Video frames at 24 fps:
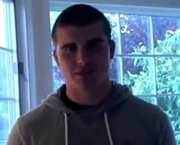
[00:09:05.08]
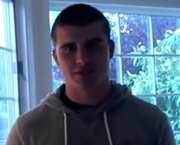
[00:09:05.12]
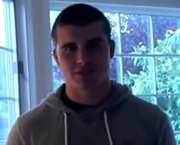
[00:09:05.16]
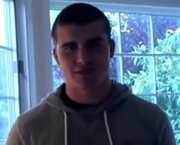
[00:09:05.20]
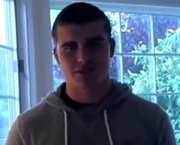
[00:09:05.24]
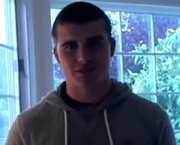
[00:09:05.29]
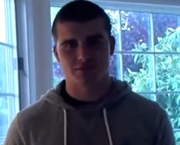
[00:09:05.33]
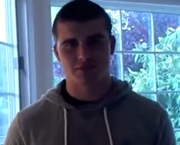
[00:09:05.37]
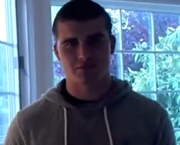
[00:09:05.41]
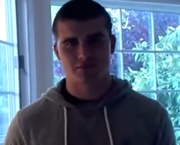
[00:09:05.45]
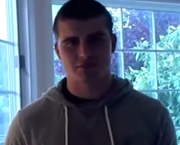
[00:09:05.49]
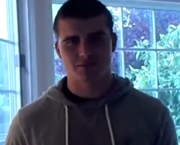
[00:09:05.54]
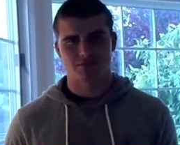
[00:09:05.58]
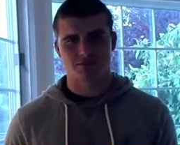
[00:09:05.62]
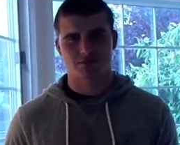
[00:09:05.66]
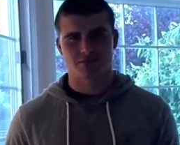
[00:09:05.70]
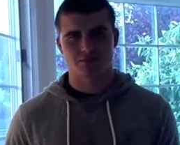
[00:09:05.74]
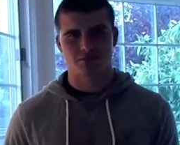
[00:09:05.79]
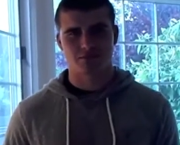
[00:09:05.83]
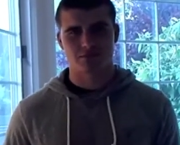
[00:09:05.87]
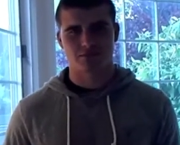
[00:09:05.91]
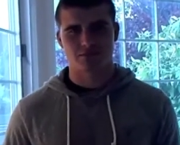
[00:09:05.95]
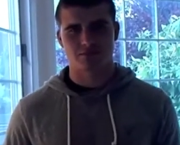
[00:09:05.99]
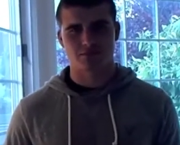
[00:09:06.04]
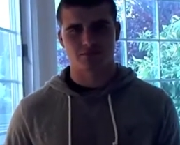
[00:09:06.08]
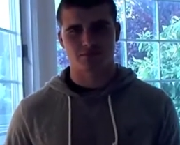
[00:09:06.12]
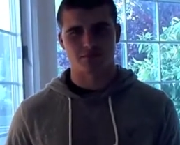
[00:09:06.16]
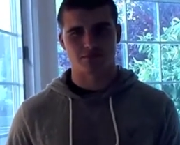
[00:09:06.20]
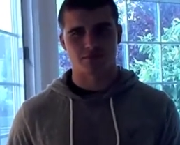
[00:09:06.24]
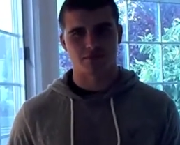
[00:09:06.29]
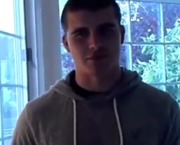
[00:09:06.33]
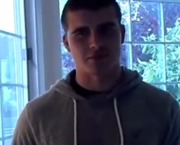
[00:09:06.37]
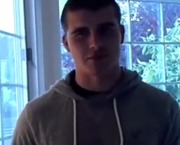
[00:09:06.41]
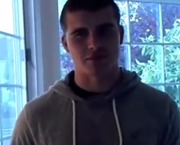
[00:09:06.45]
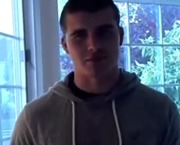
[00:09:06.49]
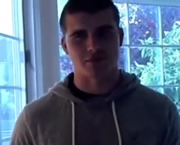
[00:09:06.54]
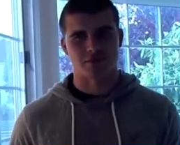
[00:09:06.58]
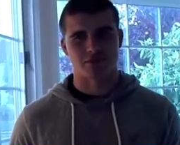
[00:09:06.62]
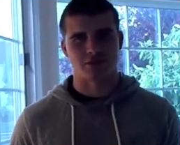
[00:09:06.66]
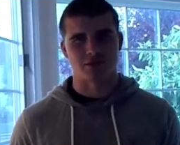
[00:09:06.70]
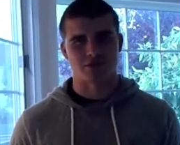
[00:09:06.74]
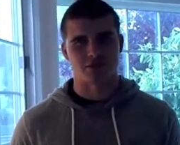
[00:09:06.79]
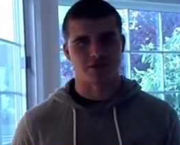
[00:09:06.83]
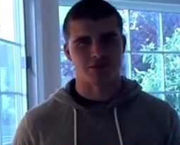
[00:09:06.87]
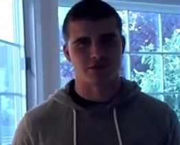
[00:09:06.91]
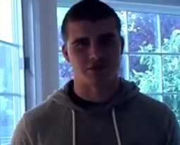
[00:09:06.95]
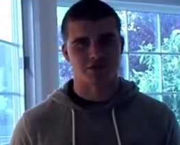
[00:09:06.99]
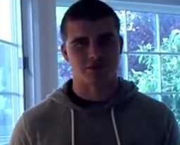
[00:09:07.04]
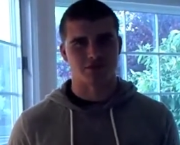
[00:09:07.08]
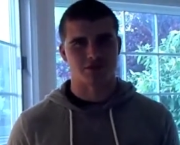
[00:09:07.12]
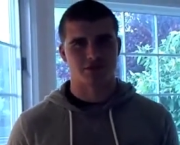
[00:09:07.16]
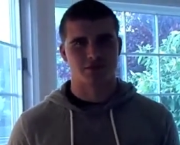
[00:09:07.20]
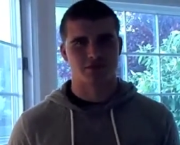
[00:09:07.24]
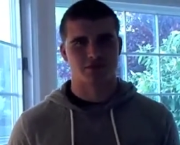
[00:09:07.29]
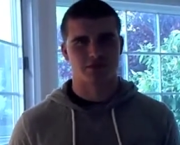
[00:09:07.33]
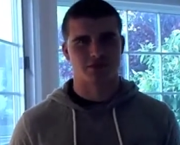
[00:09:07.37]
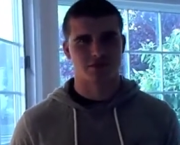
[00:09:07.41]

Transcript: Nobody speaks.